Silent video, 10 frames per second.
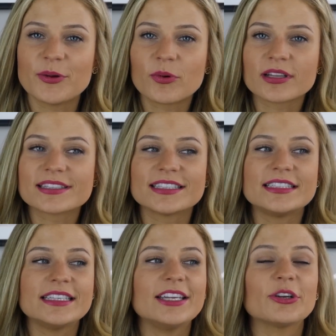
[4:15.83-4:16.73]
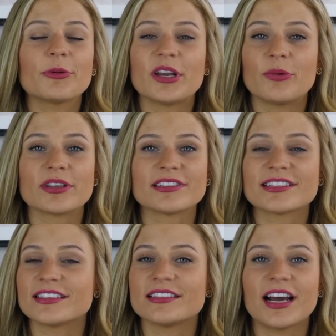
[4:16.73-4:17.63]
wants to see, nobody
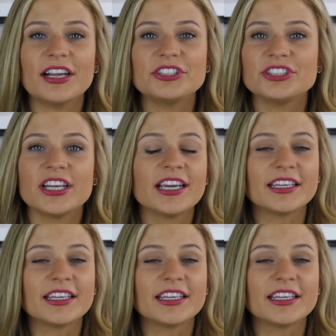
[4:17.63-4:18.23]
wants to touch.